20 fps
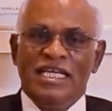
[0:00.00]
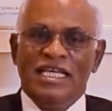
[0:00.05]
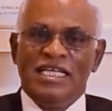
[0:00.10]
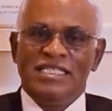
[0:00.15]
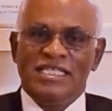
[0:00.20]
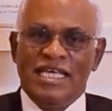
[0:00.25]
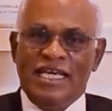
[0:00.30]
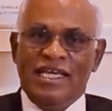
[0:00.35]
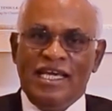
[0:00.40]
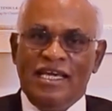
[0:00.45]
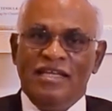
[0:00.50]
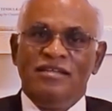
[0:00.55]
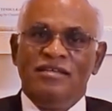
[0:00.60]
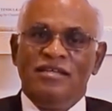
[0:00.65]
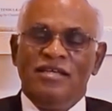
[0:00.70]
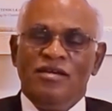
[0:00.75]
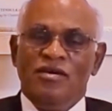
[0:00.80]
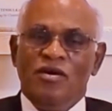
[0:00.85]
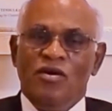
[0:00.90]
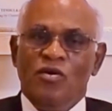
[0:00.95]

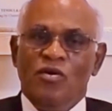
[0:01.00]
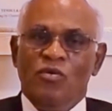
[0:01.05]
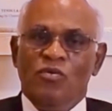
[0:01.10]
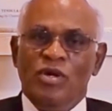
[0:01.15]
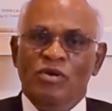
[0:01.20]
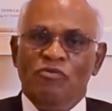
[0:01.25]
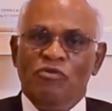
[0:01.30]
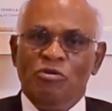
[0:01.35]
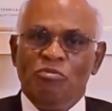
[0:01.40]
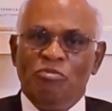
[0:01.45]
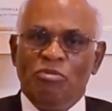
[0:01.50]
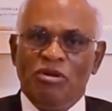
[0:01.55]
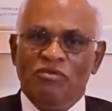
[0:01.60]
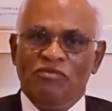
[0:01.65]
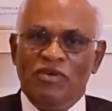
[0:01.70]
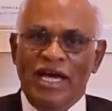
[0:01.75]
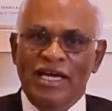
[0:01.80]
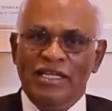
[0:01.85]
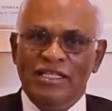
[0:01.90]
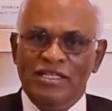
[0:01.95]
Second, we would
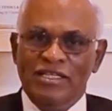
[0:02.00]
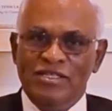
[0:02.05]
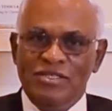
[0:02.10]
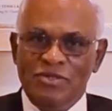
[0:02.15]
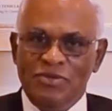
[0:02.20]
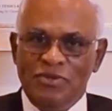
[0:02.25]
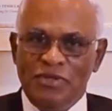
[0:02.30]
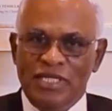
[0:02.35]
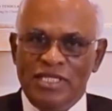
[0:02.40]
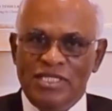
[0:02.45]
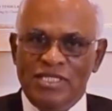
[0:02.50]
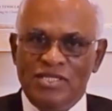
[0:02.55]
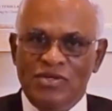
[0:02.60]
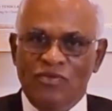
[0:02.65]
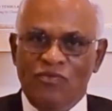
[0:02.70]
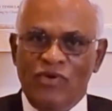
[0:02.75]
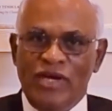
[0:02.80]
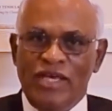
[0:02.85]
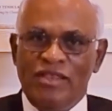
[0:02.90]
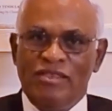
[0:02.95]
provide the students
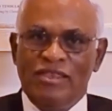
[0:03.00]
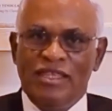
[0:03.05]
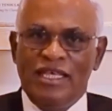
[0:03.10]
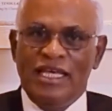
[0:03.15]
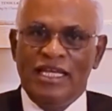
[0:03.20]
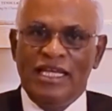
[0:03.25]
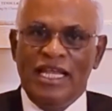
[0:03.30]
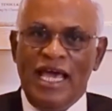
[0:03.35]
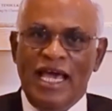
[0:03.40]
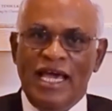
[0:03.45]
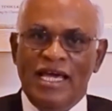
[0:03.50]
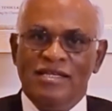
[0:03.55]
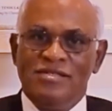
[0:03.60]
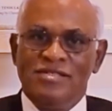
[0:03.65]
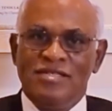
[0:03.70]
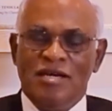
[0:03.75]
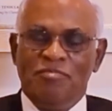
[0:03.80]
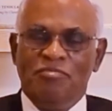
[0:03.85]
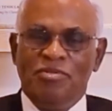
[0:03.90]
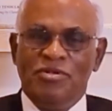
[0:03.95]
with
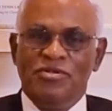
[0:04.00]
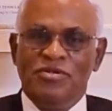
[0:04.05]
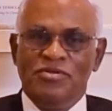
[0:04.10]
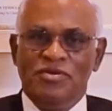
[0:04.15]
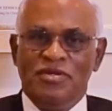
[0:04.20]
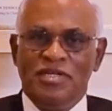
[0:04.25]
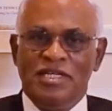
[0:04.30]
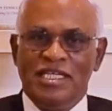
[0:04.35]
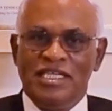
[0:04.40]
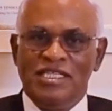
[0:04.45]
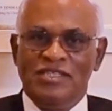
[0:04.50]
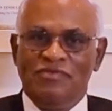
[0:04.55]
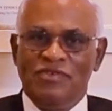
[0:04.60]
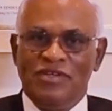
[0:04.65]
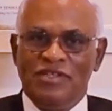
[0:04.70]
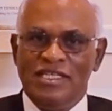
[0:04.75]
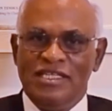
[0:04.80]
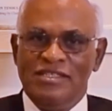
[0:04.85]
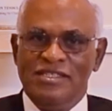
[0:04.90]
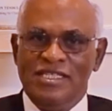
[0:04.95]
enhanced opportunities
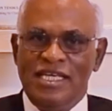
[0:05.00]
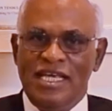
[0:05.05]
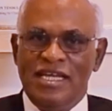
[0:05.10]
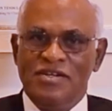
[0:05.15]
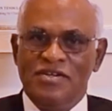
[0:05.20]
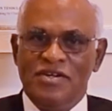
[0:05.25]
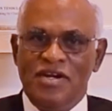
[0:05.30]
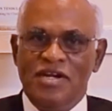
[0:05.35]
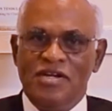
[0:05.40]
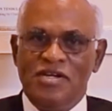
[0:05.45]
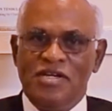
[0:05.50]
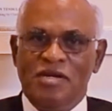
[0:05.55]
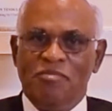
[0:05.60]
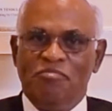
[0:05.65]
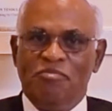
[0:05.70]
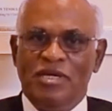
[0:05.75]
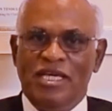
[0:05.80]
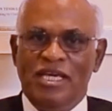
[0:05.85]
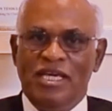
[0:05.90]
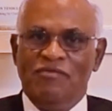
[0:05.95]
for these
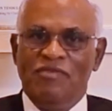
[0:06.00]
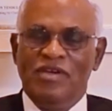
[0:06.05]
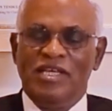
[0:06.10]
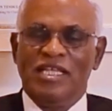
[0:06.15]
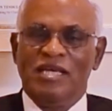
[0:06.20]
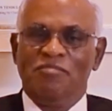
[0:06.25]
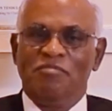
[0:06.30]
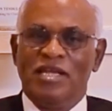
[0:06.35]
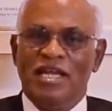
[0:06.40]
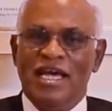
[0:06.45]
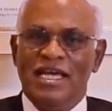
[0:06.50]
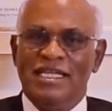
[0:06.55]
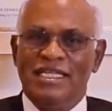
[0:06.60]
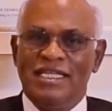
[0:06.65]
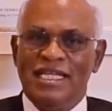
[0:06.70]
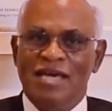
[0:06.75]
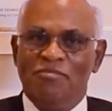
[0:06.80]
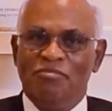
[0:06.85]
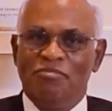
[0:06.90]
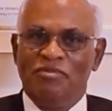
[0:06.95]
internships, giving them the right
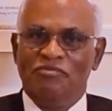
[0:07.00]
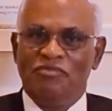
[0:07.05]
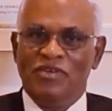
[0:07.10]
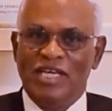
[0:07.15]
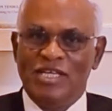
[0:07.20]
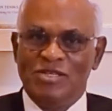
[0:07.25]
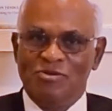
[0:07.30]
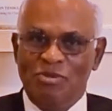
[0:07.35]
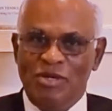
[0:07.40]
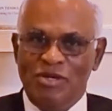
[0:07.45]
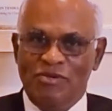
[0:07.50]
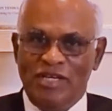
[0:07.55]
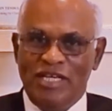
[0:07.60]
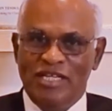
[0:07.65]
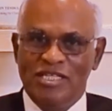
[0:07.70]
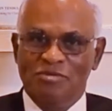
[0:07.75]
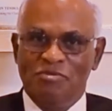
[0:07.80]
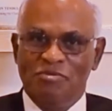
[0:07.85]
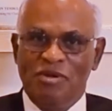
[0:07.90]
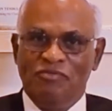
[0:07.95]
type of
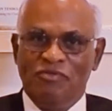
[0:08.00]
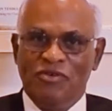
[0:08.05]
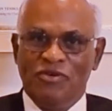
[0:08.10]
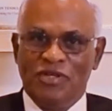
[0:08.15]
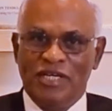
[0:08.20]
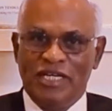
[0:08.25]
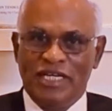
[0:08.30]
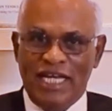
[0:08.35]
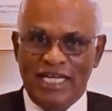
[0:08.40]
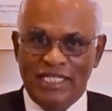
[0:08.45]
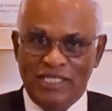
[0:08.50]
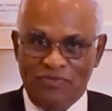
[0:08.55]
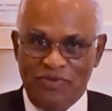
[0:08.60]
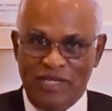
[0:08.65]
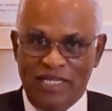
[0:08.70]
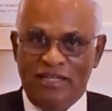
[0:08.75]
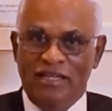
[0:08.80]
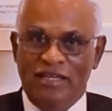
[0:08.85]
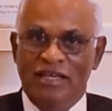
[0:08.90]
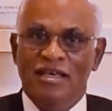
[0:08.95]
experience before they
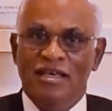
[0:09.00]
graduate.